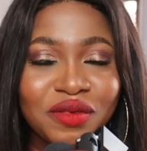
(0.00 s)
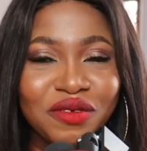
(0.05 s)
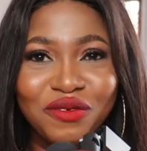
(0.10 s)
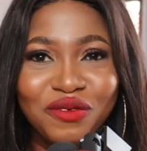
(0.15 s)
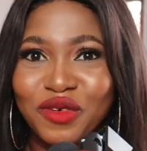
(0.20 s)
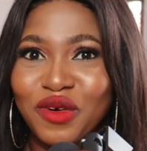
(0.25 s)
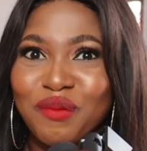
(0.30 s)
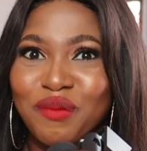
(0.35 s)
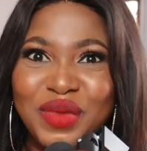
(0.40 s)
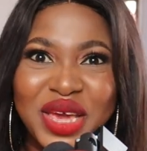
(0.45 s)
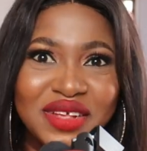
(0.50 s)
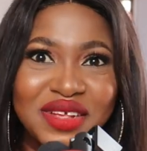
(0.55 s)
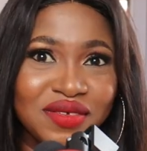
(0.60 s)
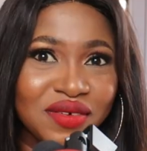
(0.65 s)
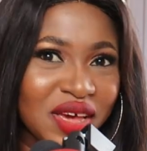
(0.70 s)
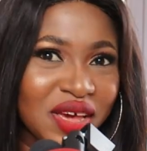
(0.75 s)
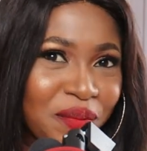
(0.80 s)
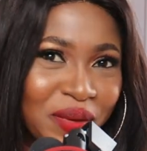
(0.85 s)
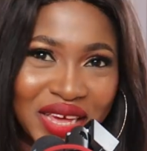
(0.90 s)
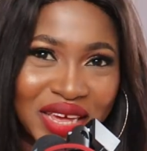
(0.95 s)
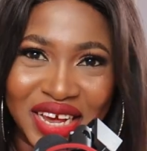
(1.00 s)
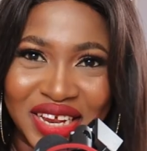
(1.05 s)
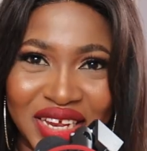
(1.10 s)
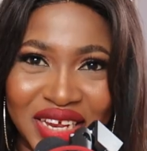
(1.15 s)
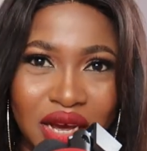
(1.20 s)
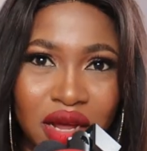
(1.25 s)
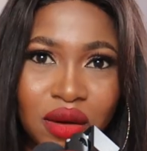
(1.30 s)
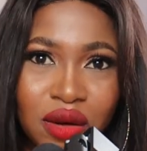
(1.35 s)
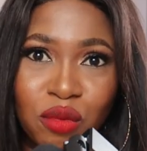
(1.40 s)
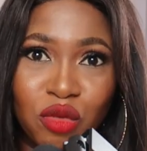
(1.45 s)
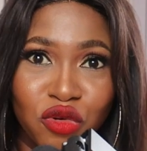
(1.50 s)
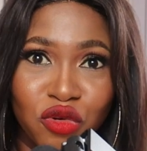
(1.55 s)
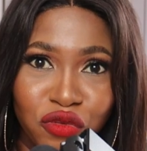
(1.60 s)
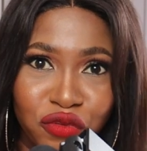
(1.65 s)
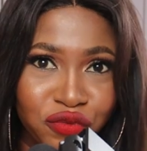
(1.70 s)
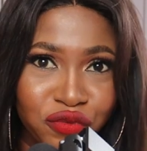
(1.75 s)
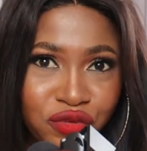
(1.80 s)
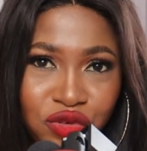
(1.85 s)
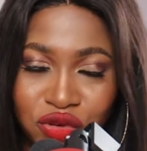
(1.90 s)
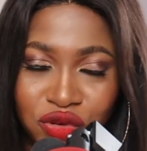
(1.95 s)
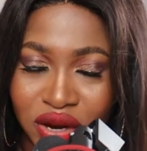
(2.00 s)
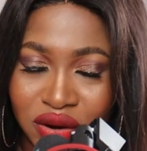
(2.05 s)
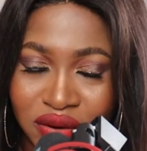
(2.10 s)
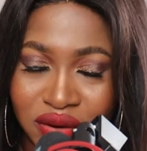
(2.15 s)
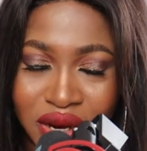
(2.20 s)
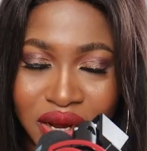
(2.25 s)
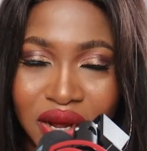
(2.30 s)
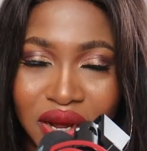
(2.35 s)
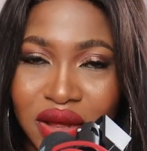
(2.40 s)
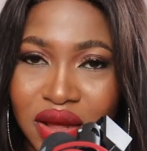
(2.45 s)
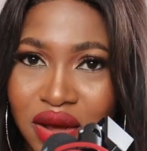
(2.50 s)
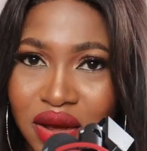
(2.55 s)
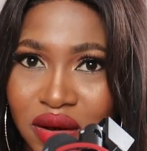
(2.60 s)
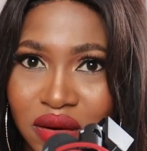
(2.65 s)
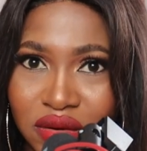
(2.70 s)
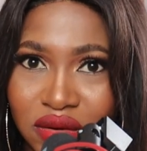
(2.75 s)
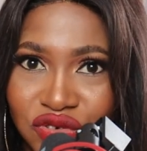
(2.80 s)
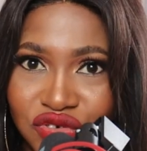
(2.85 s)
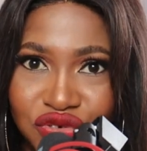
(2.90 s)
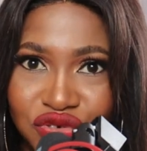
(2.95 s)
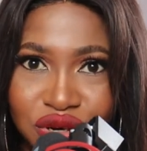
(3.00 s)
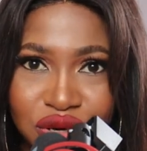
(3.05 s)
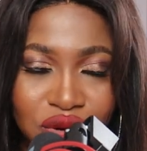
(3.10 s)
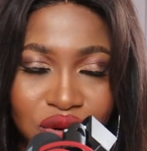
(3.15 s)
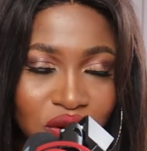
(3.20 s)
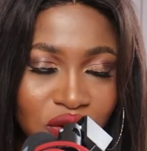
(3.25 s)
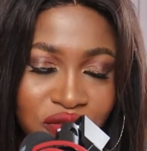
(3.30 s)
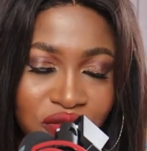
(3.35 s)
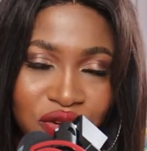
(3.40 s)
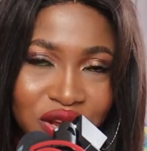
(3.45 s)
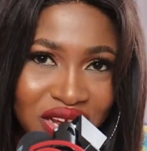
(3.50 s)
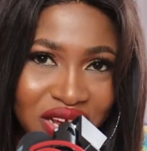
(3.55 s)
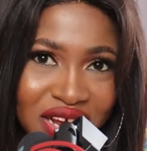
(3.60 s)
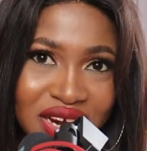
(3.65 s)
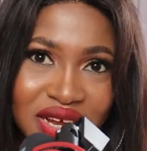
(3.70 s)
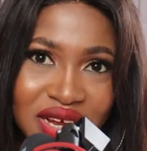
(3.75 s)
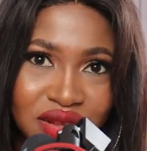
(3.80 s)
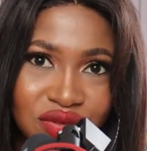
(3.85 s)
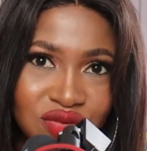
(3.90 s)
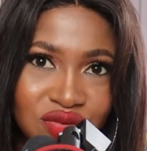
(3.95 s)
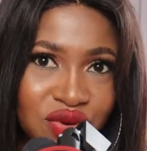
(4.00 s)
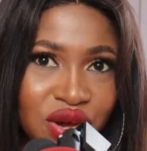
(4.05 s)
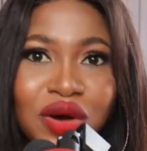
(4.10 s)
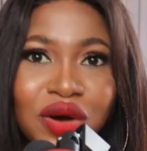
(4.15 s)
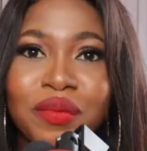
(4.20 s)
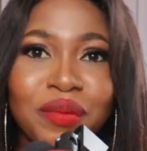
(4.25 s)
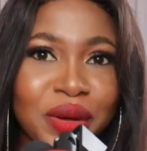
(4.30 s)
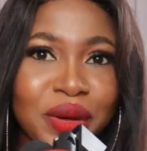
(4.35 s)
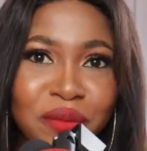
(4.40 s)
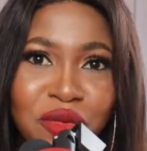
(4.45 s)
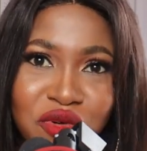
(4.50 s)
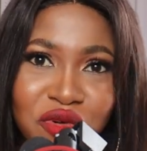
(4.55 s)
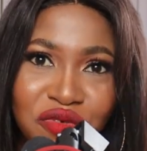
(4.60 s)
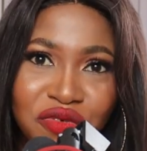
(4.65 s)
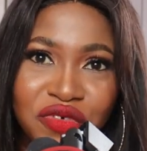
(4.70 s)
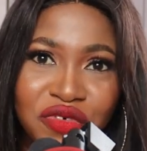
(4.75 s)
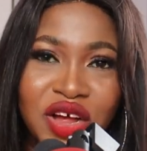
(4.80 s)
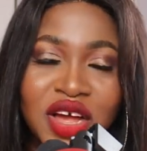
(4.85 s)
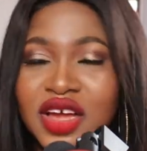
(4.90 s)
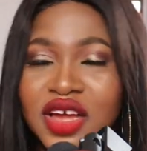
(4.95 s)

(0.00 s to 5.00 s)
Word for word: for me to help a Ghanaian move to another country or for a Ghanaian to help me move.